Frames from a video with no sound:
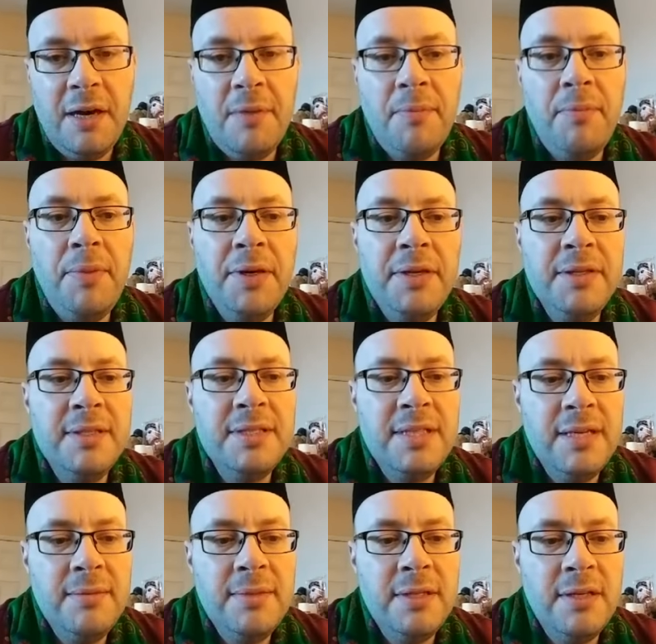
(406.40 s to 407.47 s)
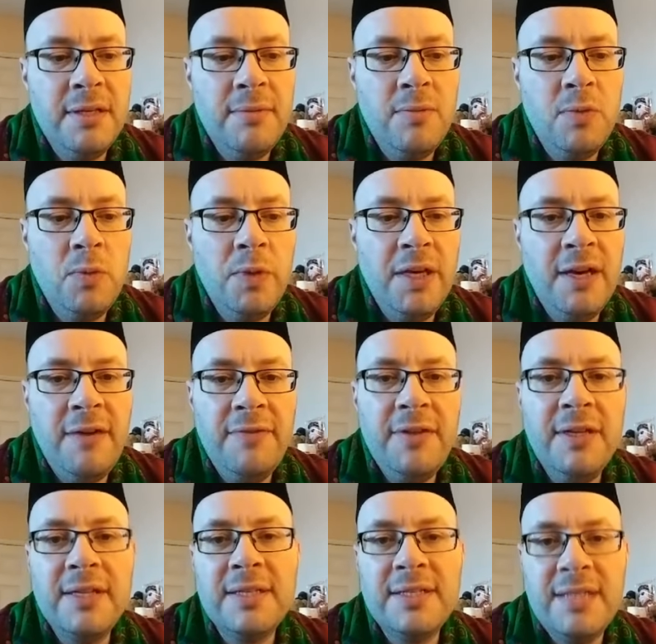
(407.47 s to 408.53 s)
But at the same time, we have to
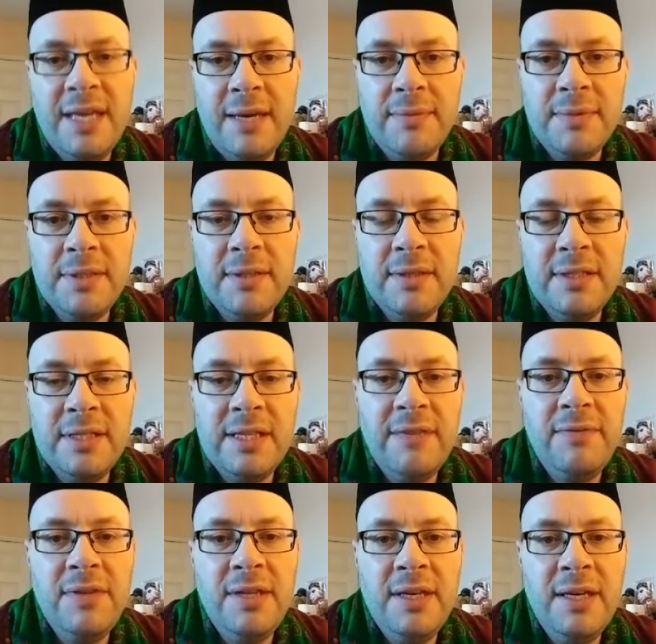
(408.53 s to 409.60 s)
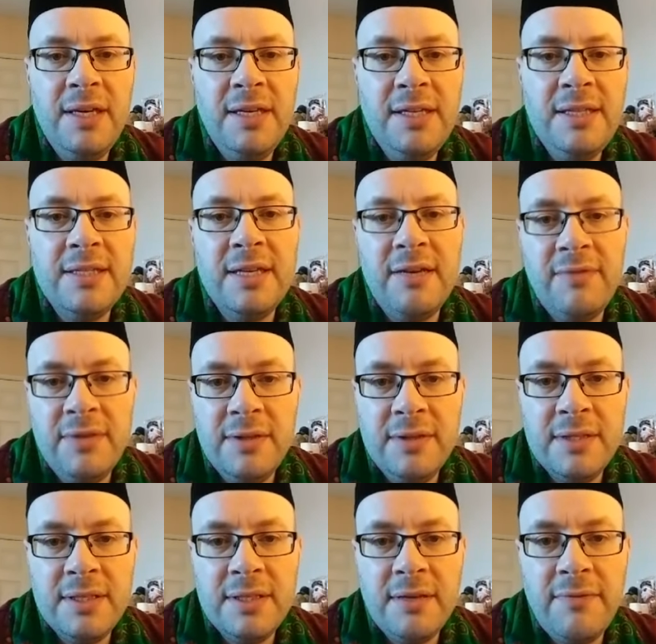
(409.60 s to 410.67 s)
accept that if there is
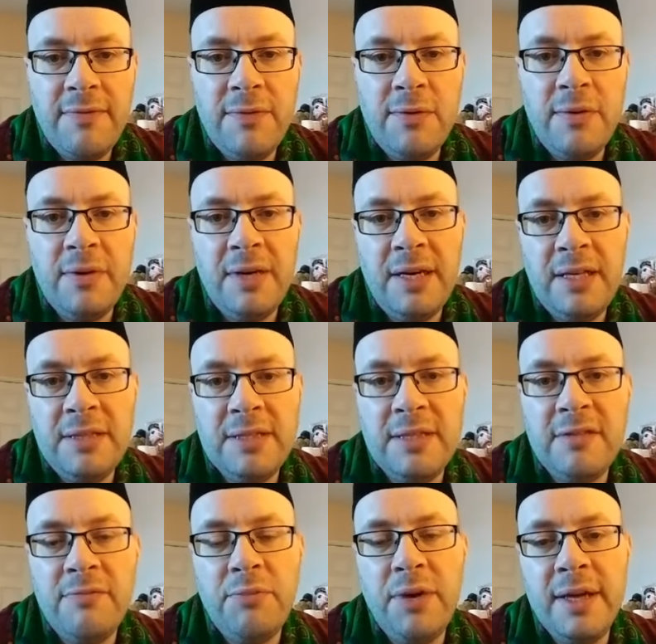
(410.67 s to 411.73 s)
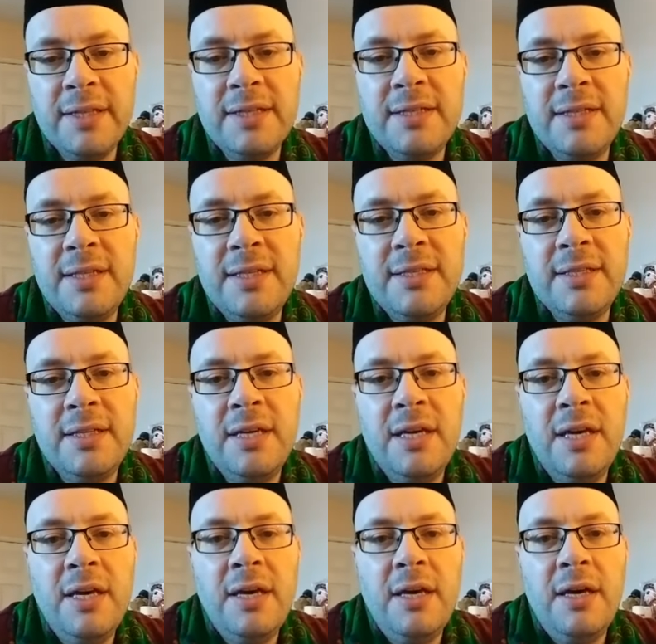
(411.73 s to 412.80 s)
evidence for a set of practices,
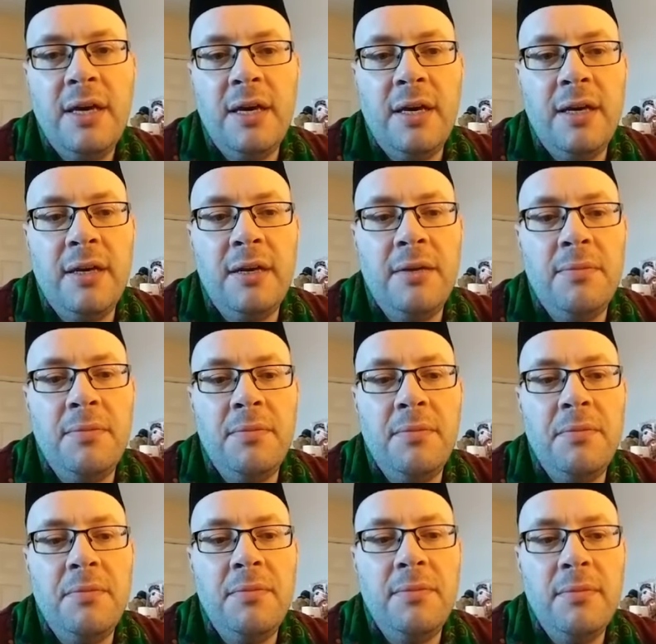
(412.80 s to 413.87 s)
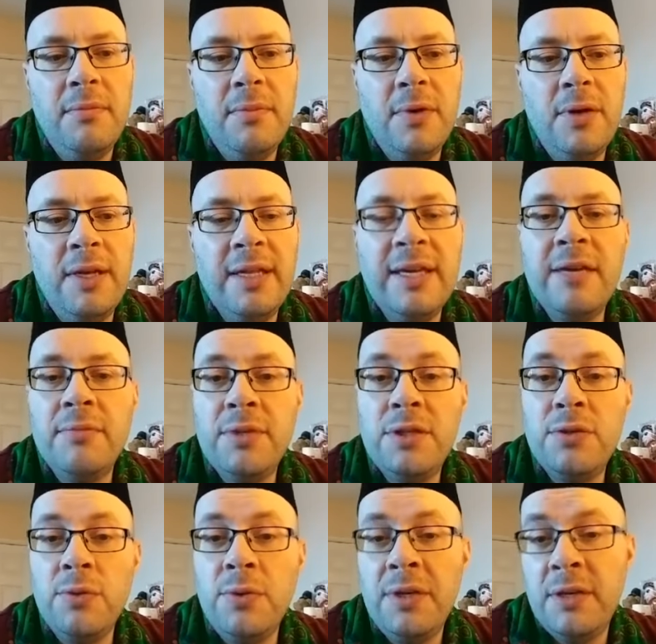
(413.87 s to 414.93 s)
and
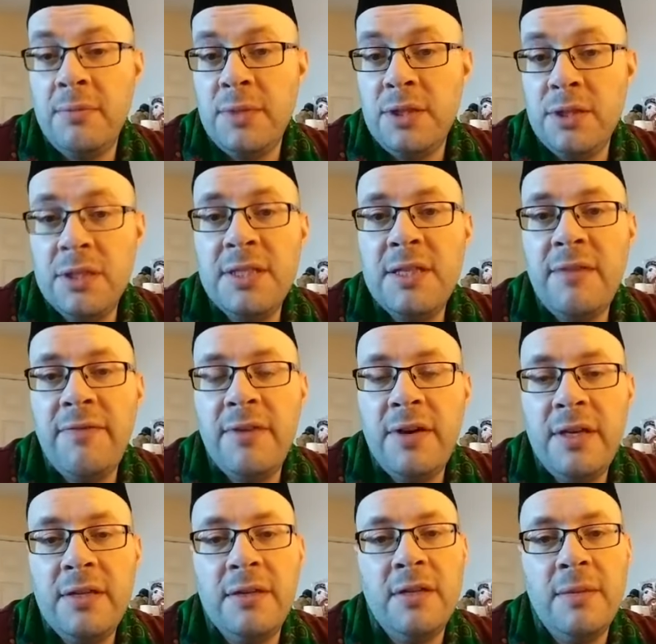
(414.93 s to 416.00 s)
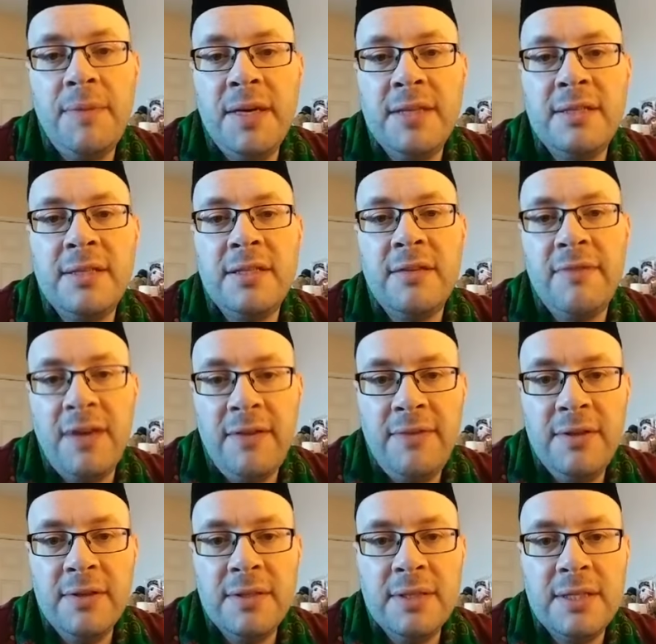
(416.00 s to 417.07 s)
it can be justified on the basis of
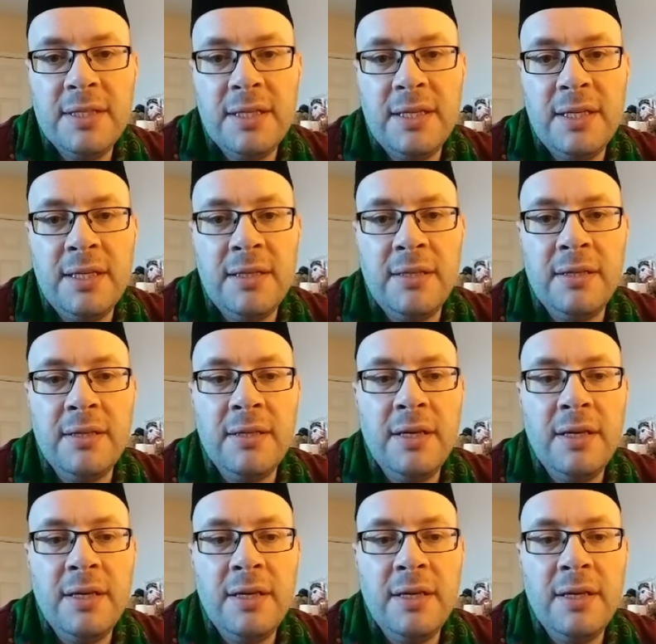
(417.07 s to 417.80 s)
evidence and